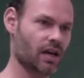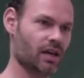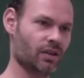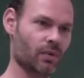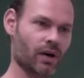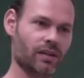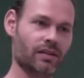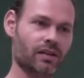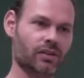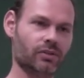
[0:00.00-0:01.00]
and the way that
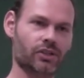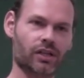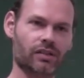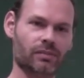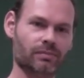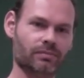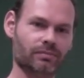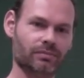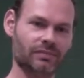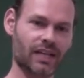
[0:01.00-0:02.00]
they don't shut
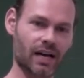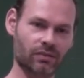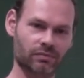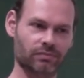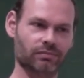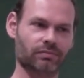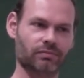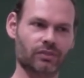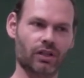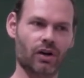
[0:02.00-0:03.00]
them down
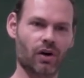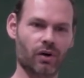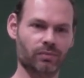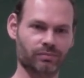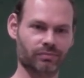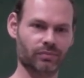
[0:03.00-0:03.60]
when they go home.